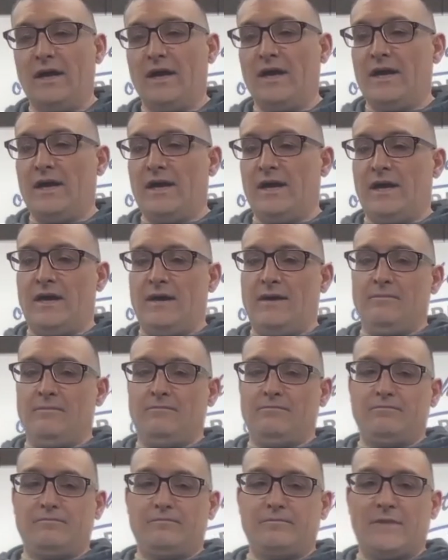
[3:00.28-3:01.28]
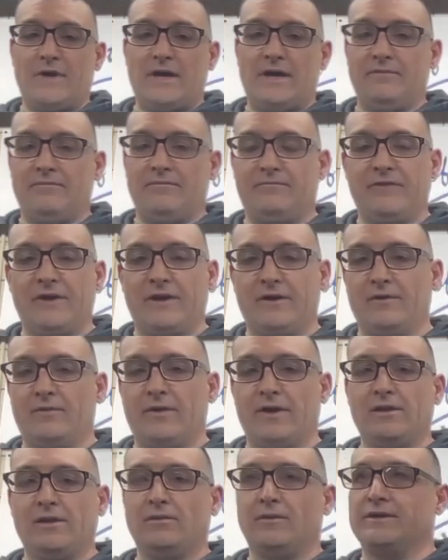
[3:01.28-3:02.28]
I very
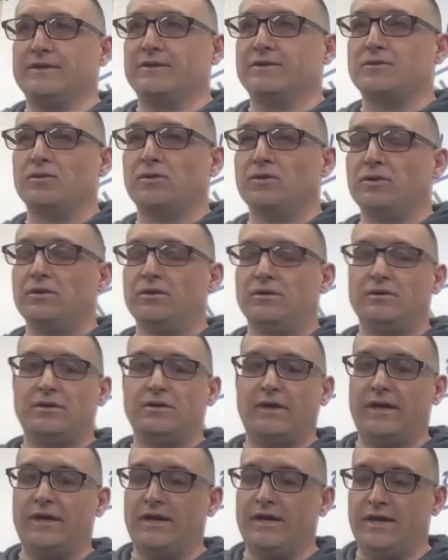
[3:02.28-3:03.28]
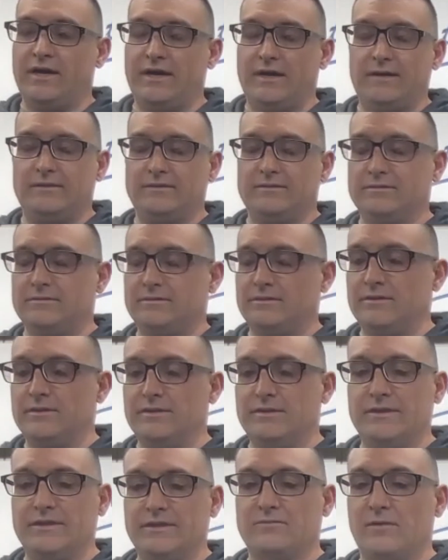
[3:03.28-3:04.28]
rarely went to school,
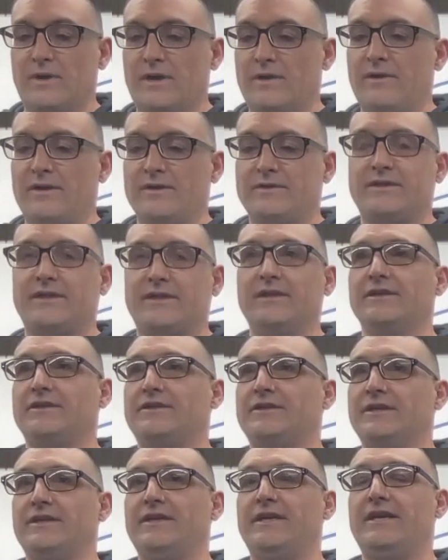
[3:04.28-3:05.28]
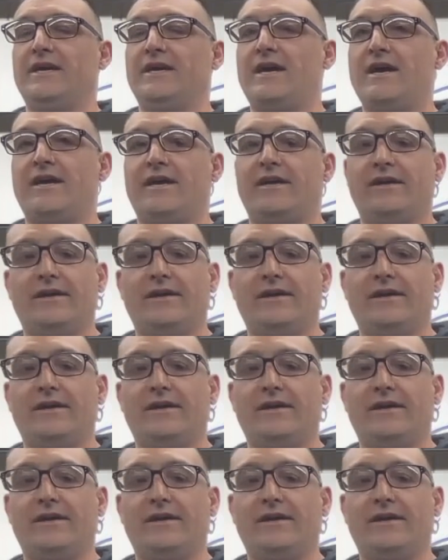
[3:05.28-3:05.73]
just ran around stealing shit, getting high.